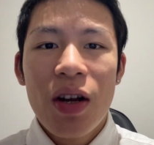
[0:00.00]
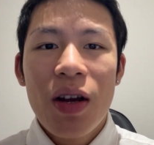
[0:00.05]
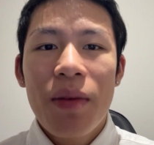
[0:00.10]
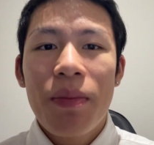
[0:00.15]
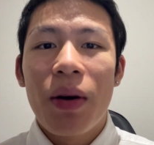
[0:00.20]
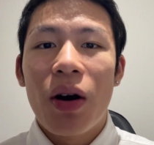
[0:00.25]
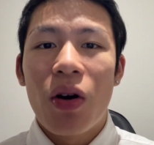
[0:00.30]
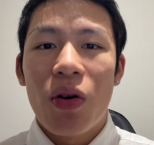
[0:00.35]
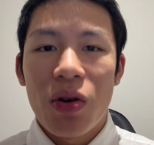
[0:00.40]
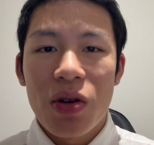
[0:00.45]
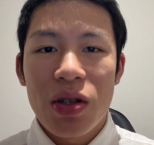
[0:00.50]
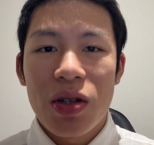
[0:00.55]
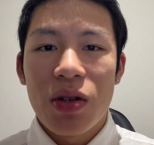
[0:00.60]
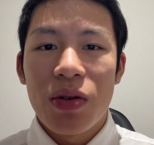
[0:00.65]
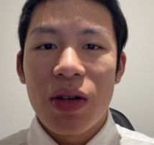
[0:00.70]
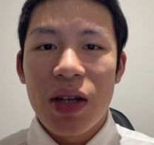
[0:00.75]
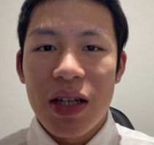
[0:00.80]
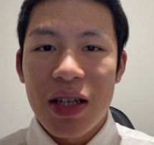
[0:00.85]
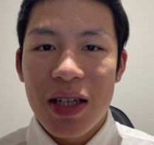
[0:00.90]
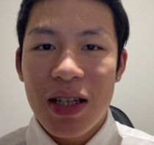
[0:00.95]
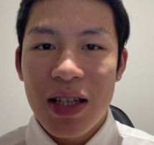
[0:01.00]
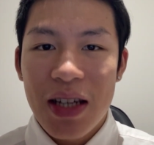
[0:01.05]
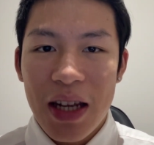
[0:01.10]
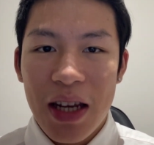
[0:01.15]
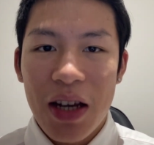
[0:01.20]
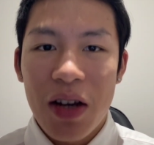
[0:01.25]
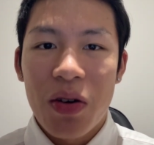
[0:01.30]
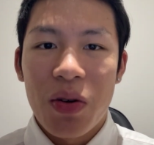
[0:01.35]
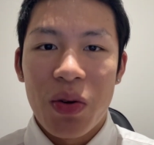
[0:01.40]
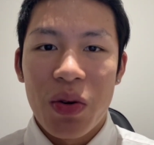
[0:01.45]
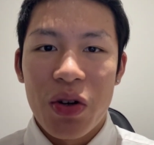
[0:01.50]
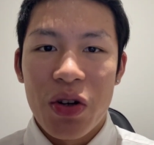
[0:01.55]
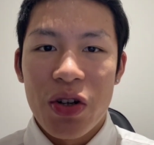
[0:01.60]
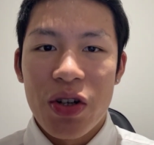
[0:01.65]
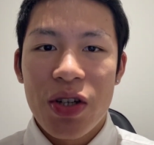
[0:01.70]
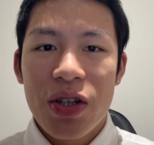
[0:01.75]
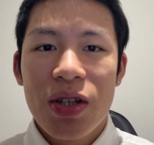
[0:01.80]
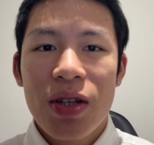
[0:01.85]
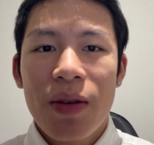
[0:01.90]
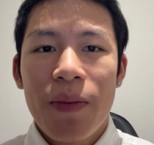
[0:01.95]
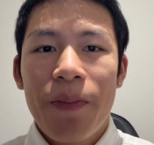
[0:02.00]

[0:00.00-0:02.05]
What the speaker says: but also its stakeholders.